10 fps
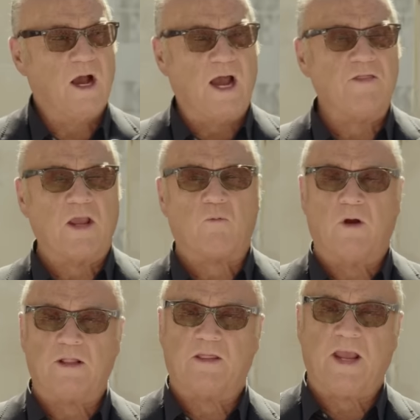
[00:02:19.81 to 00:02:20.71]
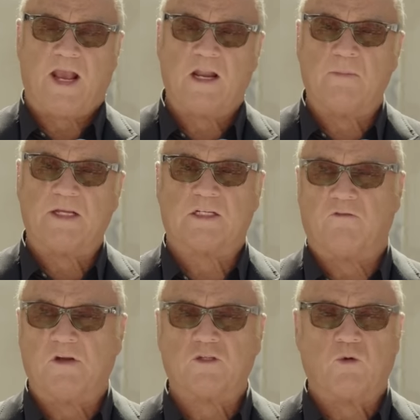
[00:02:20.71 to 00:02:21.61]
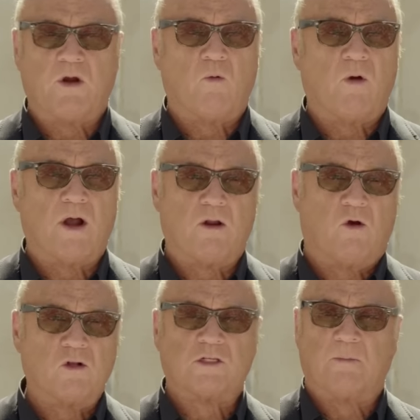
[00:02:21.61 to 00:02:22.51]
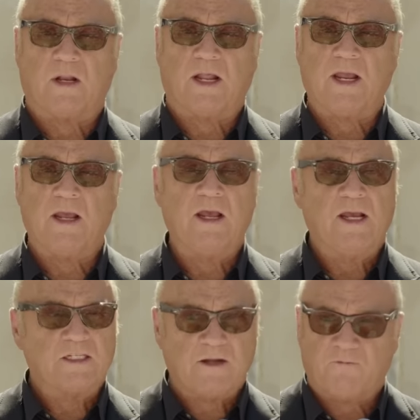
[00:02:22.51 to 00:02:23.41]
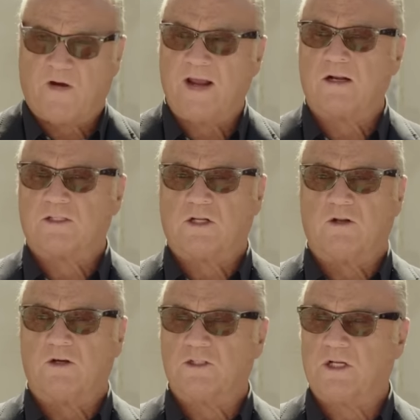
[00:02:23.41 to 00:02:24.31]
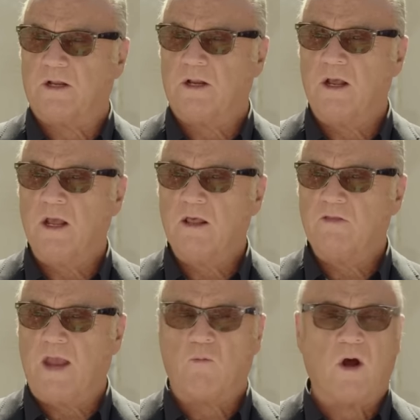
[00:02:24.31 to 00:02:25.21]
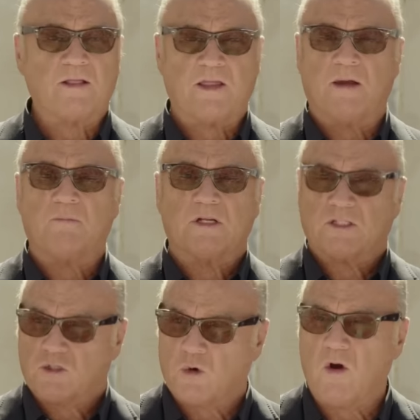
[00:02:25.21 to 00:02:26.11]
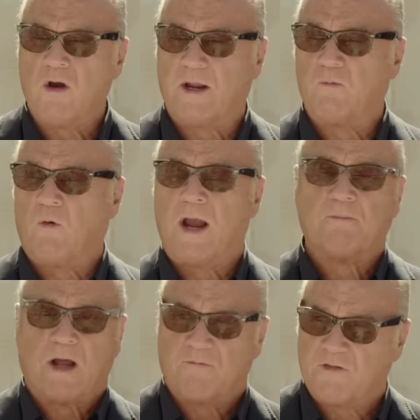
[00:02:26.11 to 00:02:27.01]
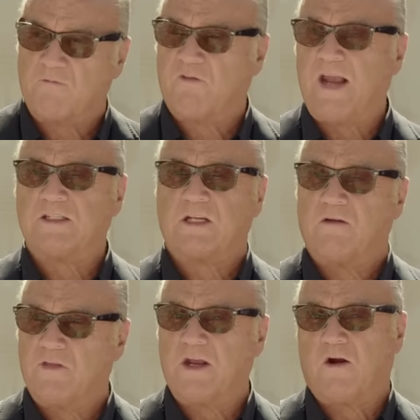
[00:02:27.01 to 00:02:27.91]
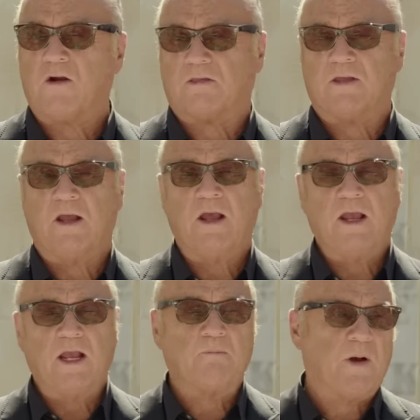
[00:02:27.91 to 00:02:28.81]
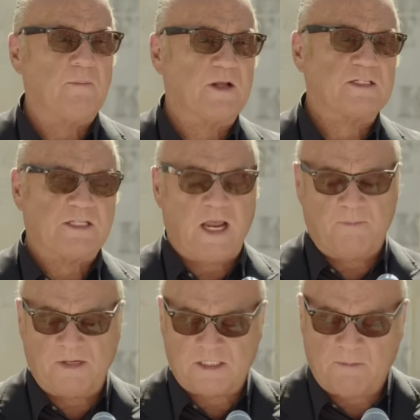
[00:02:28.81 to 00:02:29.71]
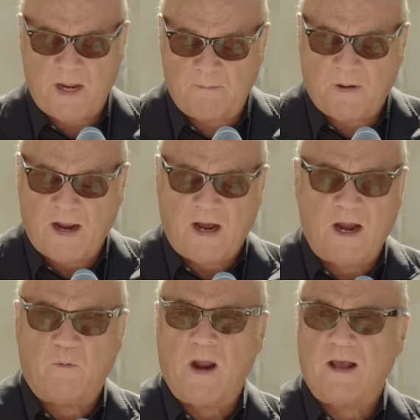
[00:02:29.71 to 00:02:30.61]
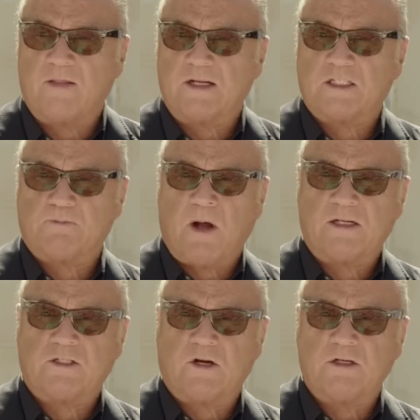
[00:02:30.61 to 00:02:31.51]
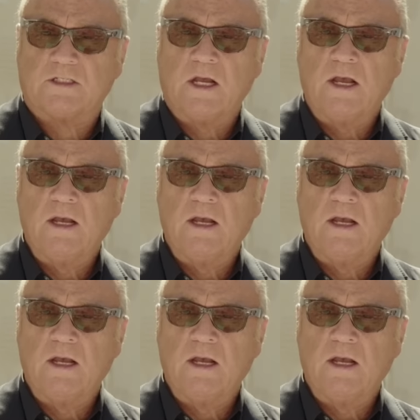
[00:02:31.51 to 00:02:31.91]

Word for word: I think what the enemies of Israel want ultimately is a final solution. They want them destroyed, wiped off the face of the earth, in public statements made by Iran that sponsors